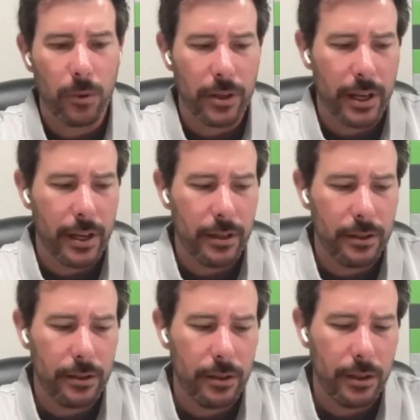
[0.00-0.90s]
where they
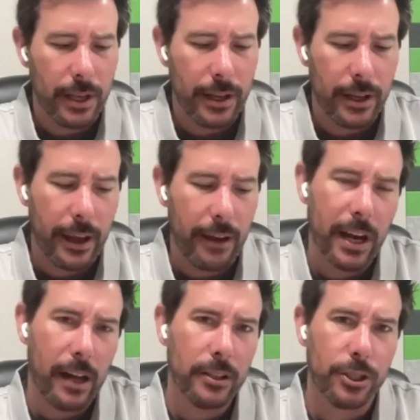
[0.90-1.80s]
they gave
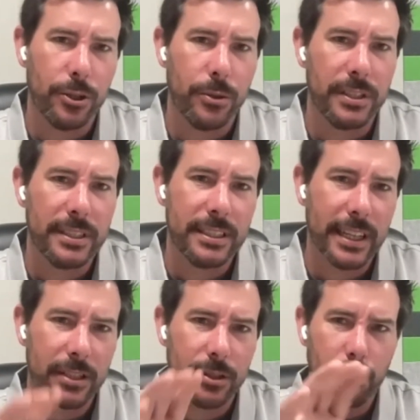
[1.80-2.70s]
college students
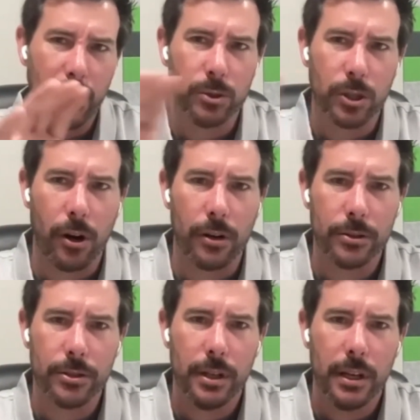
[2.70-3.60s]
six
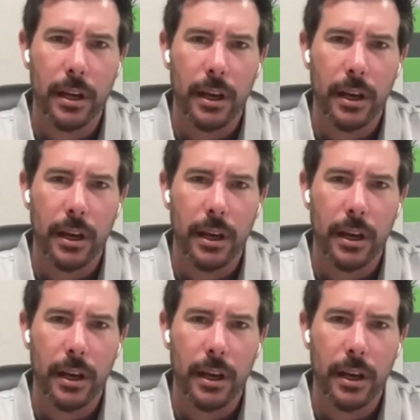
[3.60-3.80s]
postcards.